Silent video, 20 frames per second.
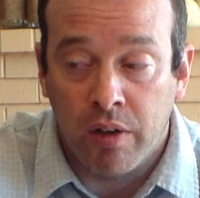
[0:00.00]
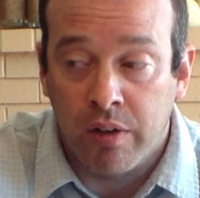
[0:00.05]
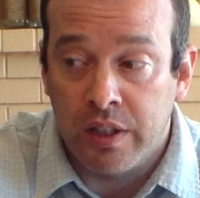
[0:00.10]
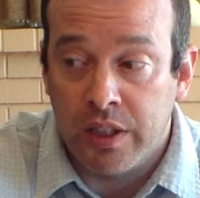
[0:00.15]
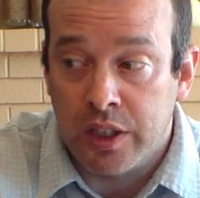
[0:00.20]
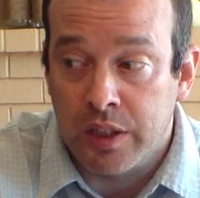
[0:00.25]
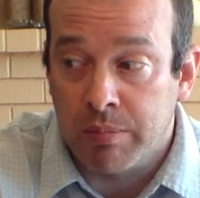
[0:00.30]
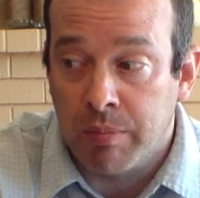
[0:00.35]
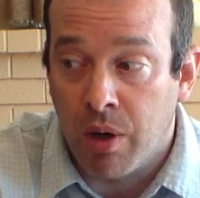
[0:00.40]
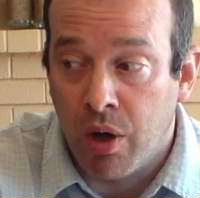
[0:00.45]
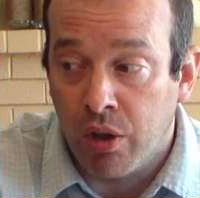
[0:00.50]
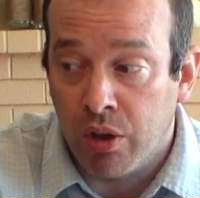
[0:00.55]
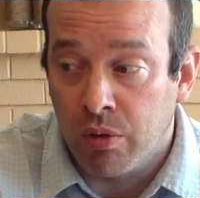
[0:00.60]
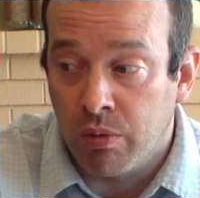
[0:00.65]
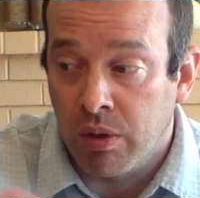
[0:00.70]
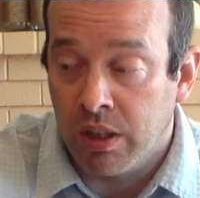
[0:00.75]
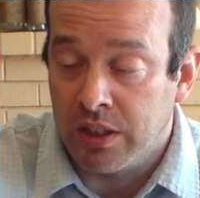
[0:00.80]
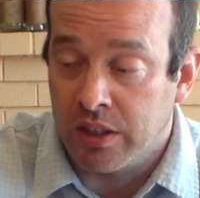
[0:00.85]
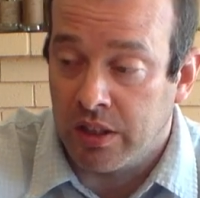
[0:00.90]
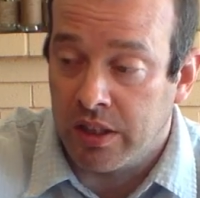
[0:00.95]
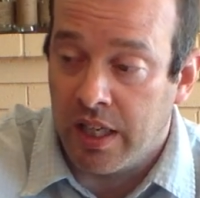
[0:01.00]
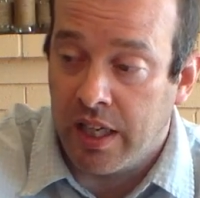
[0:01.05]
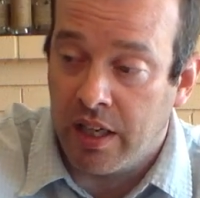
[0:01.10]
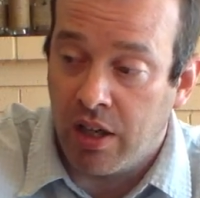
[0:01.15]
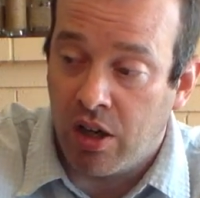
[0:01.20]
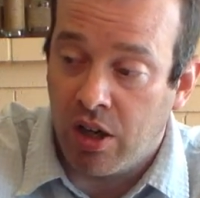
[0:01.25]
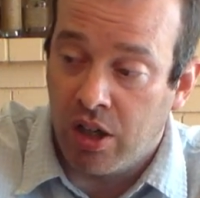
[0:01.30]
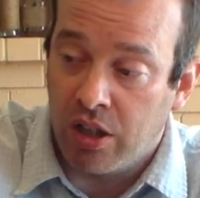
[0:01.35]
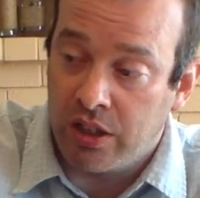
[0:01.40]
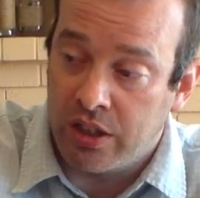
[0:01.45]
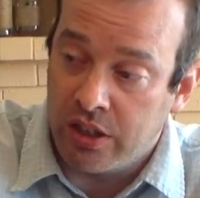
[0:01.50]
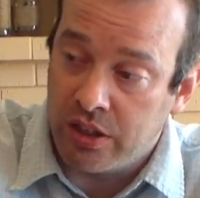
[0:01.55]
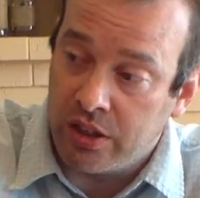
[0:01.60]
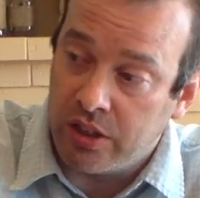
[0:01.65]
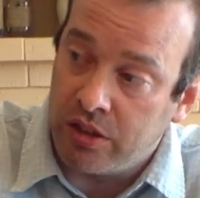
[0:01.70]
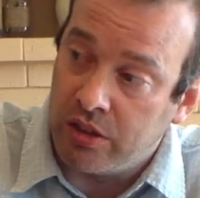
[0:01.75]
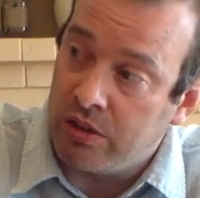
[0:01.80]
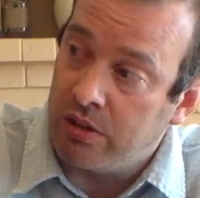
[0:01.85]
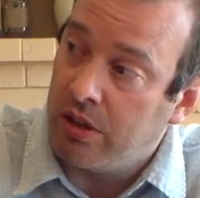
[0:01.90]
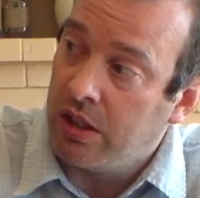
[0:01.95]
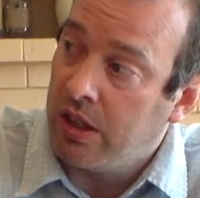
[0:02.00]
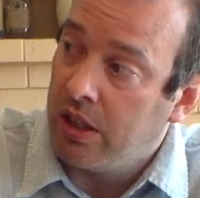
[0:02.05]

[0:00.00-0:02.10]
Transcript: These smaller ones are kind of hard to do.